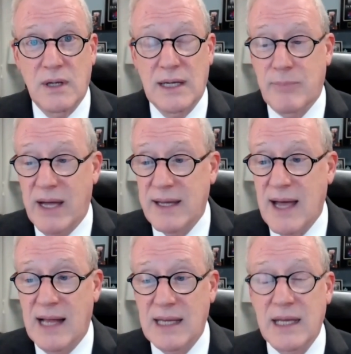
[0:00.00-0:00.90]
and by
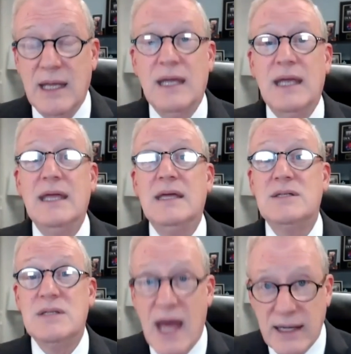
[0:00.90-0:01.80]
golly, he
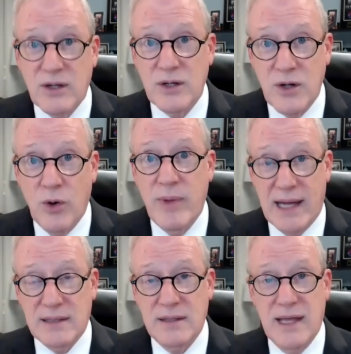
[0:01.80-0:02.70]
is not going to go
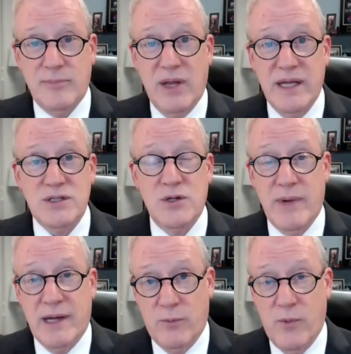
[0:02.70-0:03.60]
back to that place no
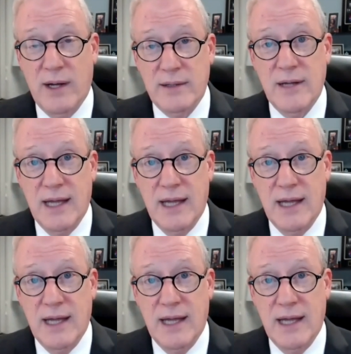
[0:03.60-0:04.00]
matter what.